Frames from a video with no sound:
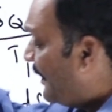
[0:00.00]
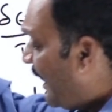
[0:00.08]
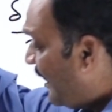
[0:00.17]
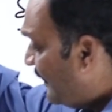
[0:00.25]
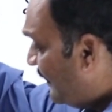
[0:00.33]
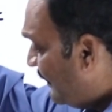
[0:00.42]

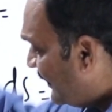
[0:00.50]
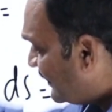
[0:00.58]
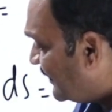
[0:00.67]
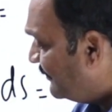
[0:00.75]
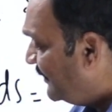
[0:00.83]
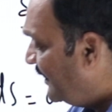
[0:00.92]

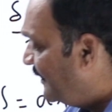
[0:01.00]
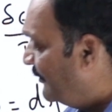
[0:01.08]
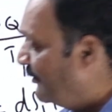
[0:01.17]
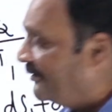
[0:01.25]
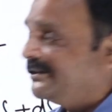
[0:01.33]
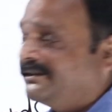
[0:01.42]
Unless some heat
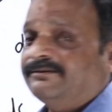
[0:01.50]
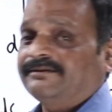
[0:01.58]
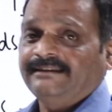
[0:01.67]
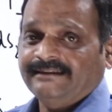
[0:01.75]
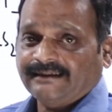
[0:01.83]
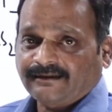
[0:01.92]
goes into a
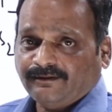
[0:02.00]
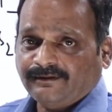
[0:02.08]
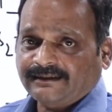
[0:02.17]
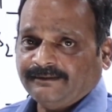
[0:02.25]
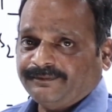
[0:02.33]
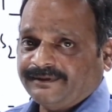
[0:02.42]
sink at lower
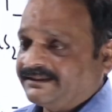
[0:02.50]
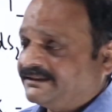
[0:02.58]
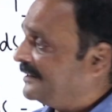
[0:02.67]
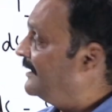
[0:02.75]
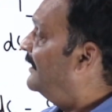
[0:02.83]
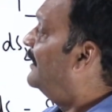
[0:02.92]

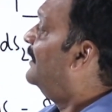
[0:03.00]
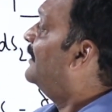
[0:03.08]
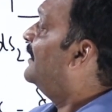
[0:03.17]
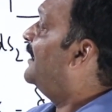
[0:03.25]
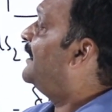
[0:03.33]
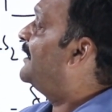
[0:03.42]
temperature,
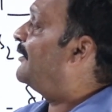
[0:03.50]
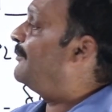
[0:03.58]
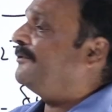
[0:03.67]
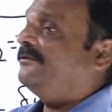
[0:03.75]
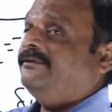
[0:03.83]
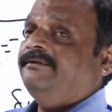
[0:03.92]

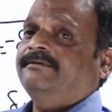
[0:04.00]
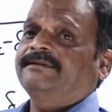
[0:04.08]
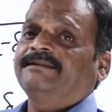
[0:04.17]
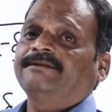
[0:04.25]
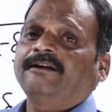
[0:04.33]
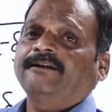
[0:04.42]
entropy of the
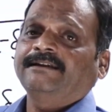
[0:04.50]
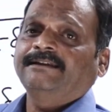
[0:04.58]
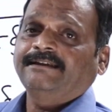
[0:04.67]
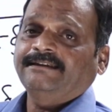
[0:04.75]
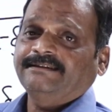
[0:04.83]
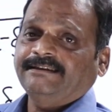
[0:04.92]
universe is not
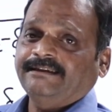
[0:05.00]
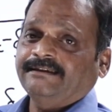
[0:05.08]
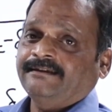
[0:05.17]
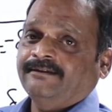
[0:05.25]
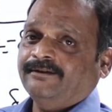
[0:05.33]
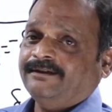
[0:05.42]
increasing.
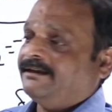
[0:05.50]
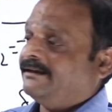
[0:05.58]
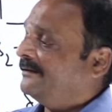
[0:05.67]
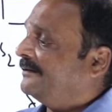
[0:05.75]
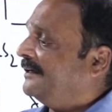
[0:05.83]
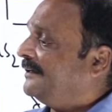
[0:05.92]

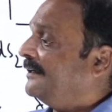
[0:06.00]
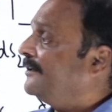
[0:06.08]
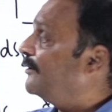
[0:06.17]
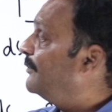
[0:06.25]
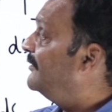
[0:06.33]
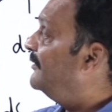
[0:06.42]
Okay, right?
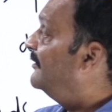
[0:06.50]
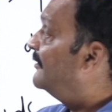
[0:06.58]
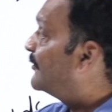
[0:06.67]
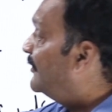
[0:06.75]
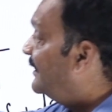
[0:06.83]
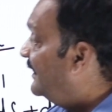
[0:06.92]
Entropy of the
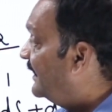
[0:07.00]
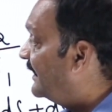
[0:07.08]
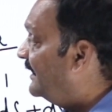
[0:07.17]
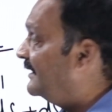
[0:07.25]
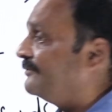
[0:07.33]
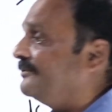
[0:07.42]
universe will
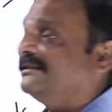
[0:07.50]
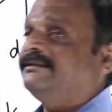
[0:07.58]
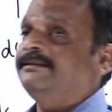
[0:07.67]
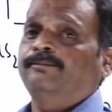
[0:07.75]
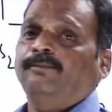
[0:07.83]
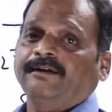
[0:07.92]
decrease, which is
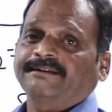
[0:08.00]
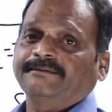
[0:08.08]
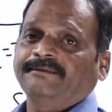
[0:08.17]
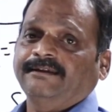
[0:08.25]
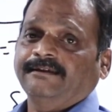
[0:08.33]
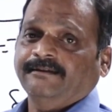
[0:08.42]

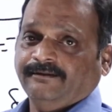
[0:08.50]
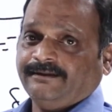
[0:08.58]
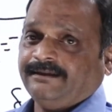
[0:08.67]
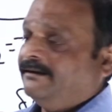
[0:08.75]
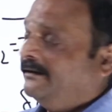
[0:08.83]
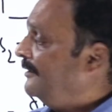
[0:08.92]
impossible.
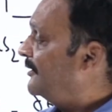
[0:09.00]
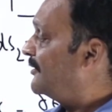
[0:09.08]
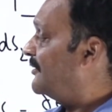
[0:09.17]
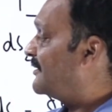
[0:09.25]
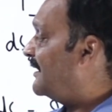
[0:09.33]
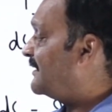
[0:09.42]
Okay,
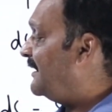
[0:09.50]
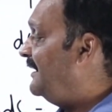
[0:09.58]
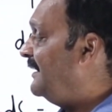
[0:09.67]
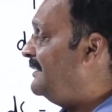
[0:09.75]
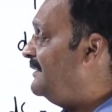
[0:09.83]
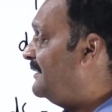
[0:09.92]
so such a
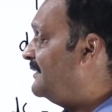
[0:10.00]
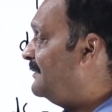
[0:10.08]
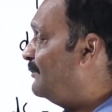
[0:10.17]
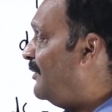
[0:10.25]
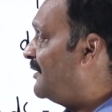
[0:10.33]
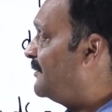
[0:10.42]
heat engine is
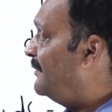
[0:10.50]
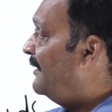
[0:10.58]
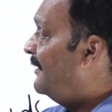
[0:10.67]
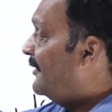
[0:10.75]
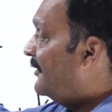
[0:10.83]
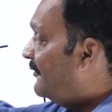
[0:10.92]
impossible.
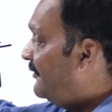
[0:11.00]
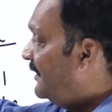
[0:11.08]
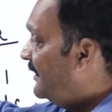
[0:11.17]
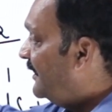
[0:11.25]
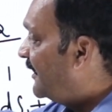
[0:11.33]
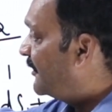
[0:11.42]
We need